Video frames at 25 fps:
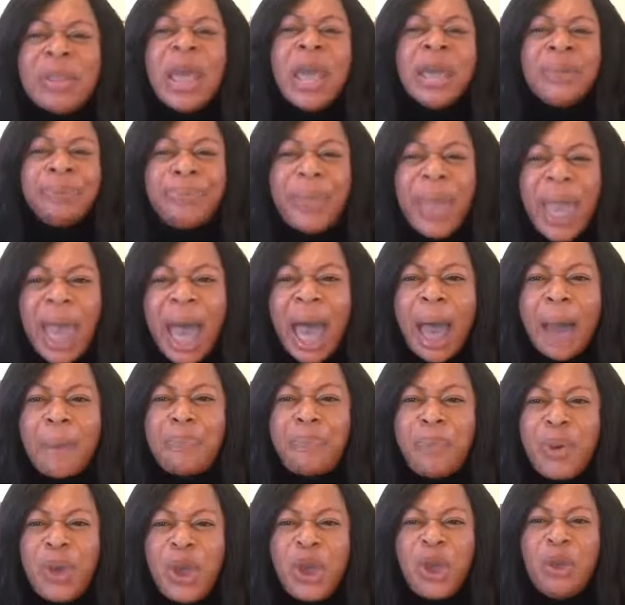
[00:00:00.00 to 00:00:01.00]
They are
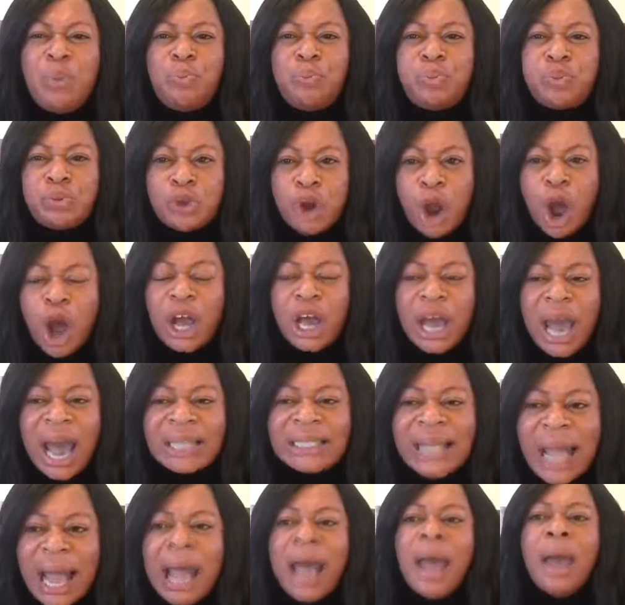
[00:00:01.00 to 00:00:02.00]
being
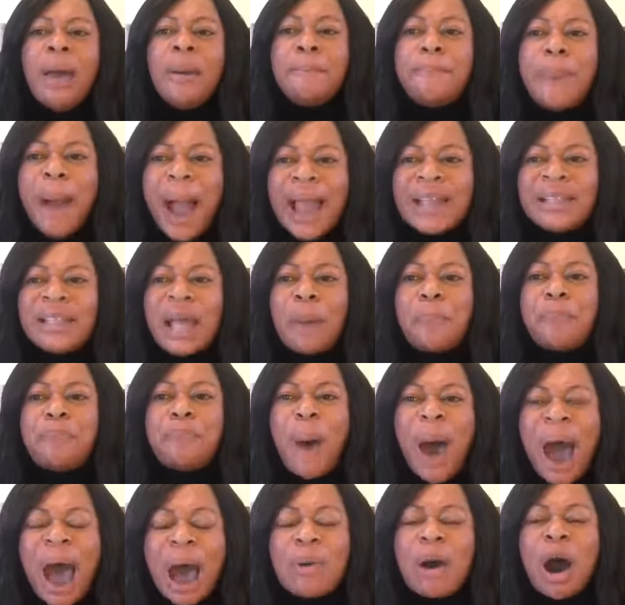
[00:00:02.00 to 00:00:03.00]
broken by the
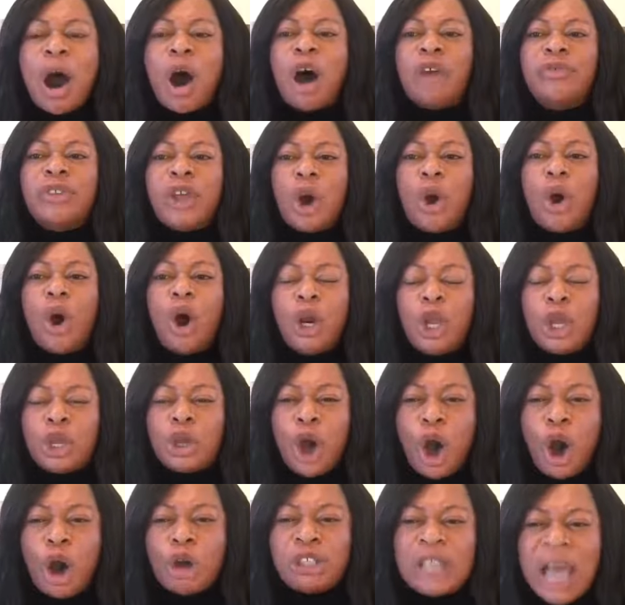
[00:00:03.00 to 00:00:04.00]
power of the Holy
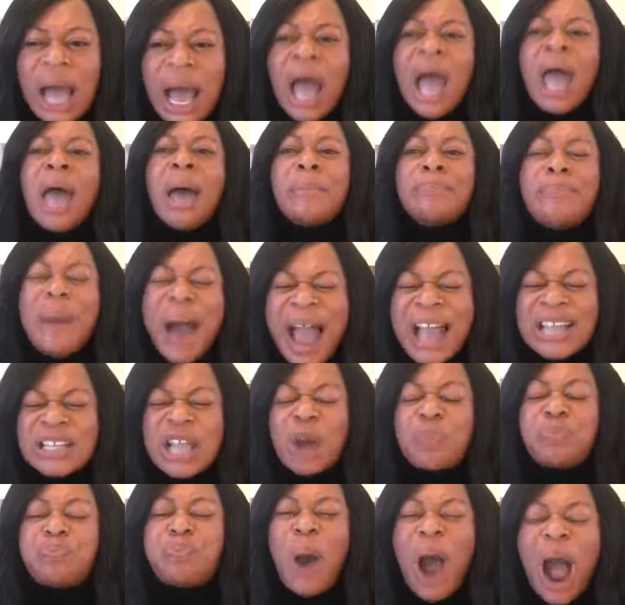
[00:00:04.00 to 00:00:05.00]
Ghost, by
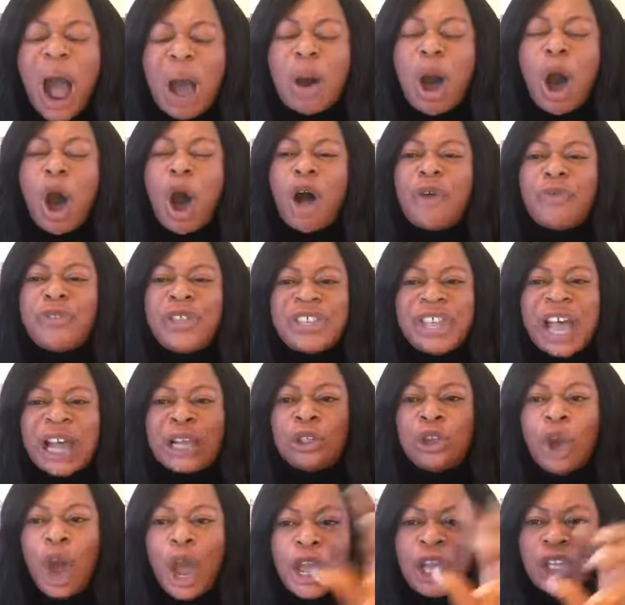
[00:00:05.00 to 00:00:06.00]
the power of this
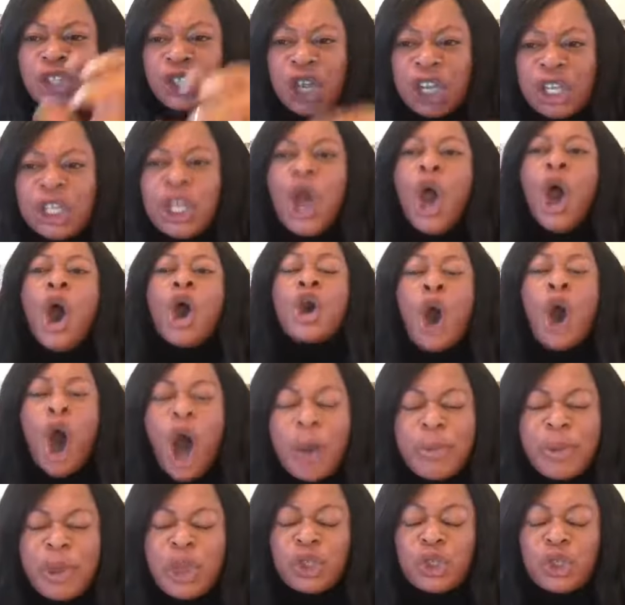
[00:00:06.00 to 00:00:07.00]
anointing
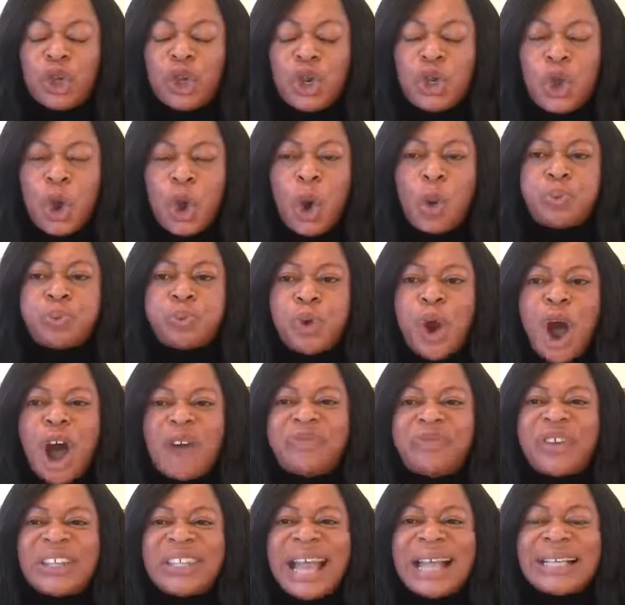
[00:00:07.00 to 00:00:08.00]
coming to you,
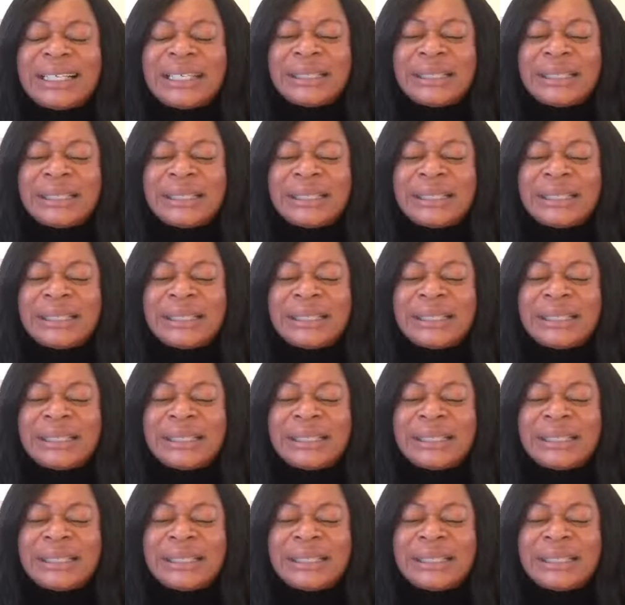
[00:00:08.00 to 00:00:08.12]
Prophetess